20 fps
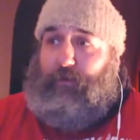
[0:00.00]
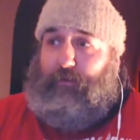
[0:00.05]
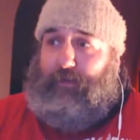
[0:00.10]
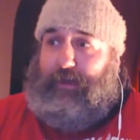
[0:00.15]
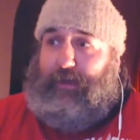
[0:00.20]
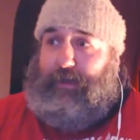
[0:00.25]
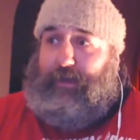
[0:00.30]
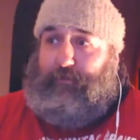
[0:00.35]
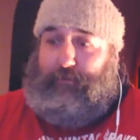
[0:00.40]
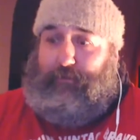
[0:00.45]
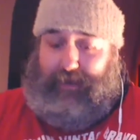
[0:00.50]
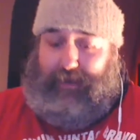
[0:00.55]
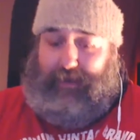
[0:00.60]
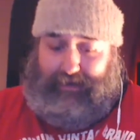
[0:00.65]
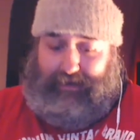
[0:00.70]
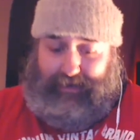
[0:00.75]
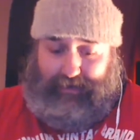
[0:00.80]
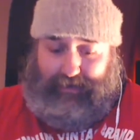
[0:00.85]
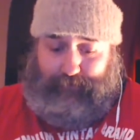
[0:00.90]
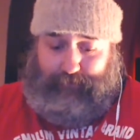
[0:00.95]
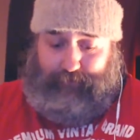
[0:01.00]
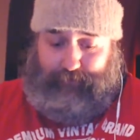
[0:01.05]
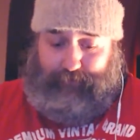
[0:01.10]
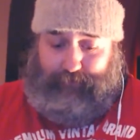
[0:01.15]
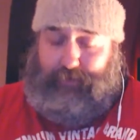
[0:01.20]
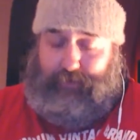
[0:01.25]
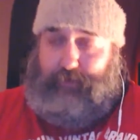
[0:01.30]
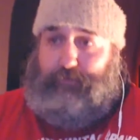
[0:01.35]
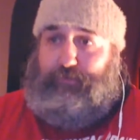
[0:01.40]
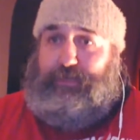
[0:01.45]
they're going to play.
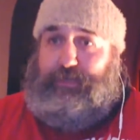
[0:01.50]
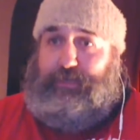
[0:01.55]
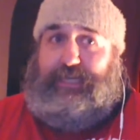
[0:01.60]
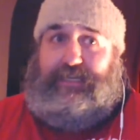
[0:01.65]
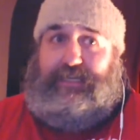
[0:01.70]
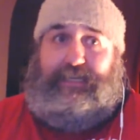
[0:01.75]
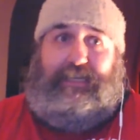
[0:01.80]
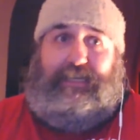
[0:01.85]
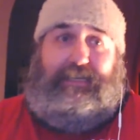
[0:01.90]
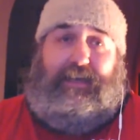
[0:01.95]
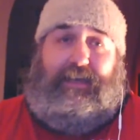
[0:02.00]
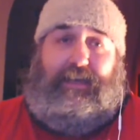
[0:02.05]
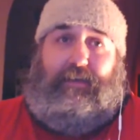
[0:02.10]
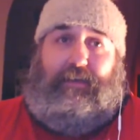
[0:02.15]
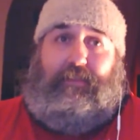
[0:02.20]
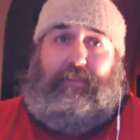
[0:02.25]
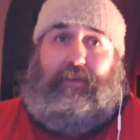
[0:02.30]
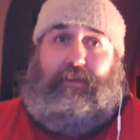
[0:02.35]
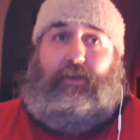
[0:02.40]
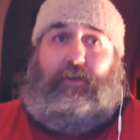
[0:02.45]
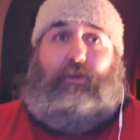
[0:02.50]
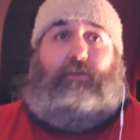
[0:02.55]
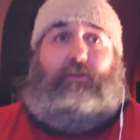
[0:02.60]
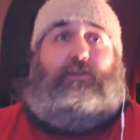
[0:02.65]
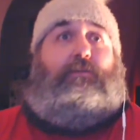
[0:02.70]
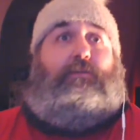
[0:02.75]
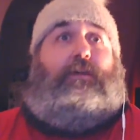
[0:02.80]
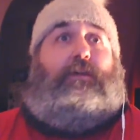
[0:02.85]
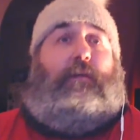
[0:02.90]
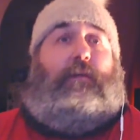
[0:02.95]
He predicted that
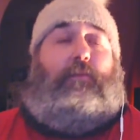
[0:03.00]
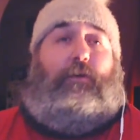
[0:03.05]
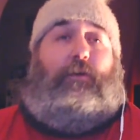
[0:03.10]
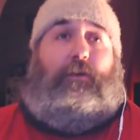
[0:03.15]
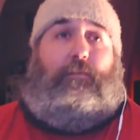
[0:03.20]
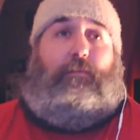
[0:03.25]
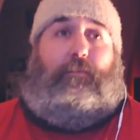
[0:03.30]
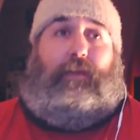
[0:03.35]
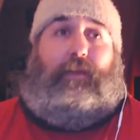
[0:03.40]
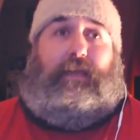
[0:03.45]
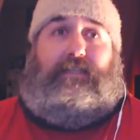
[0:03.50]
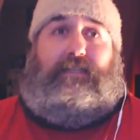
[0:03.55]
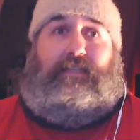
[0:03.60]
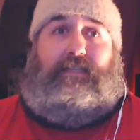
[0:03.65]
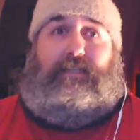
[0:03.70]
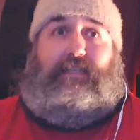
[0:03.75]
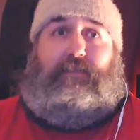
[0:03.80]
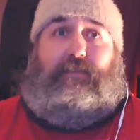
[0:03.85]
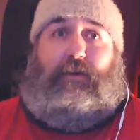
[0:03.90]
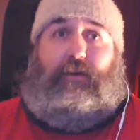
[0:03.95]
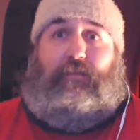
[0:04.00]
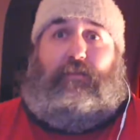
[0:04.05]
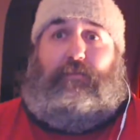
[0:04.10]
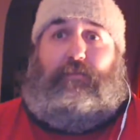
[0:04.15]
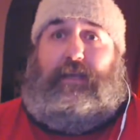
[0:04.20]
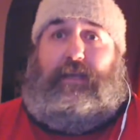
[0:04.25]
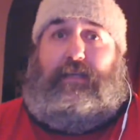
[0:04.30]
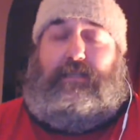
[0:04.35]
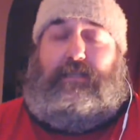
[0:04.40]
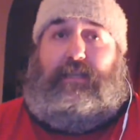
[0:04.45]
Cos would come on and play 65
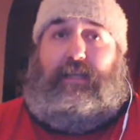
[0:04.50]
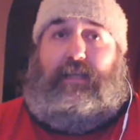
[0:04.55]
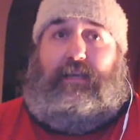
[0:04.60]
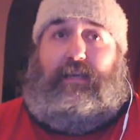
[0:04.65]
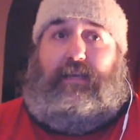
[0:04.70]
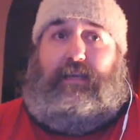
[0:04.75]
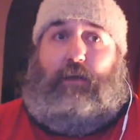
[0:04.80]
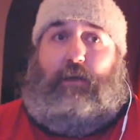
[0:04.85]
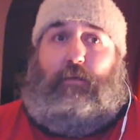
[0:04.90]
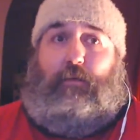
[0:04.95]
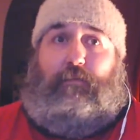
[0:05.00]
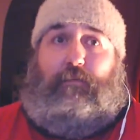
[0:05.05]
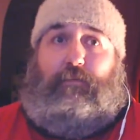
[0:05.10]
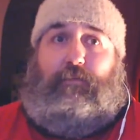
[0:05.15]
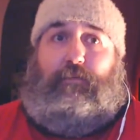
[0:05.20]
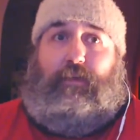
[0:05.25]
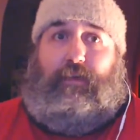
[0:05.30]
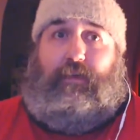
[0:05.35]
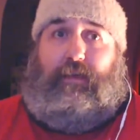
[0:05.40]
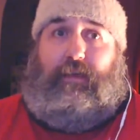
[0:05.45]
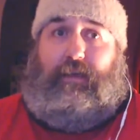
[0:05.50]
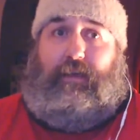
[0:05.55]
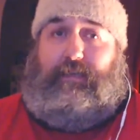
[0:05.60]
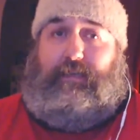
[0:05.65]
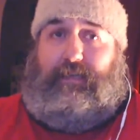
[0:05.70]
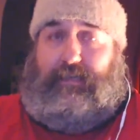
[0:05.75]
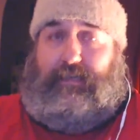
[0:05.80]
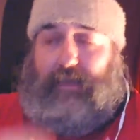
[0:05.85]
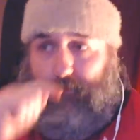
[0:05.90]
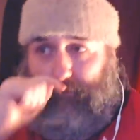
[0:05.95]
minutes and then go off. He
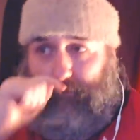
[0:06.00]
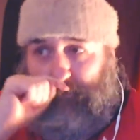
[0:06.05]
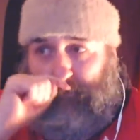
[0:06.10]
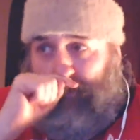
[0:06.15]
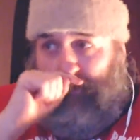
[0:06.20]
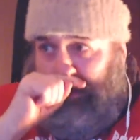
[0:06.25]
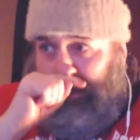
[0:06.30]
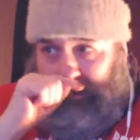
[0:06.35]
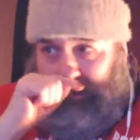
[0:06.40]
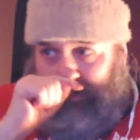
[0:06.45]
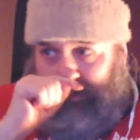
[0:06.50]
did that ages